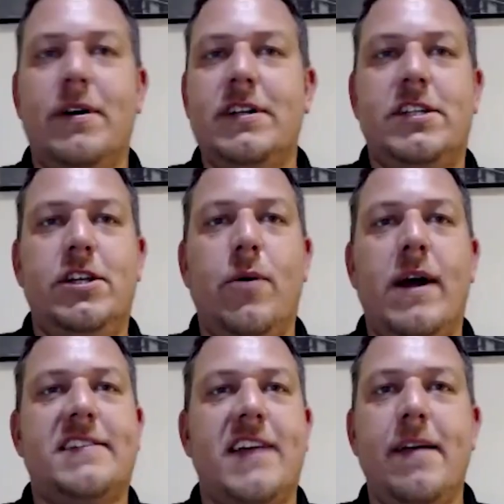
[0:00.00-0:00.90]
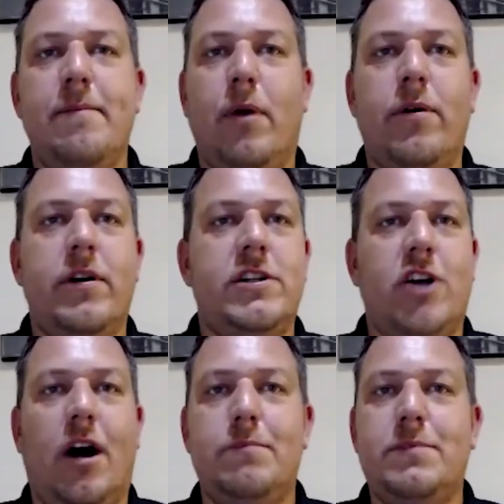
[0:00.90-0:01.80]
It's
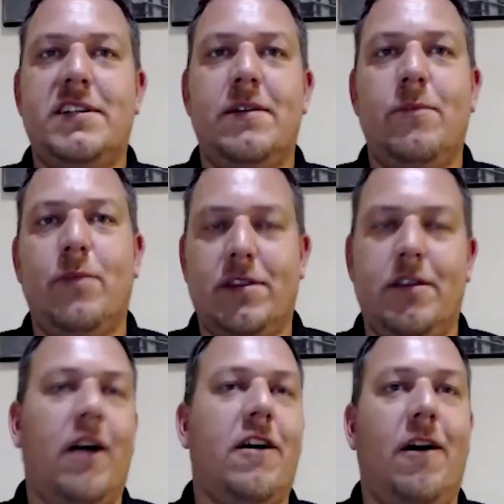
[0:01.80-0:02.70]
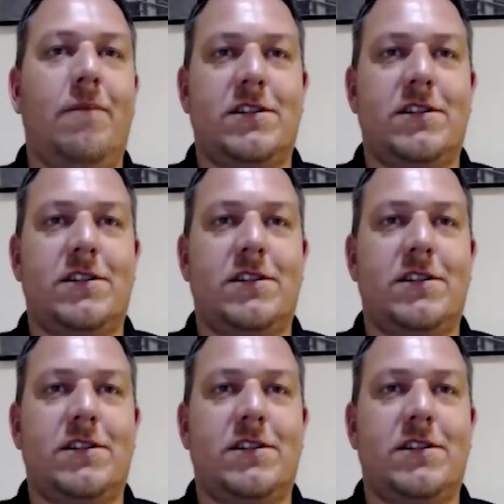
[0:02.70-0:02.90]
usamotorjobs.com.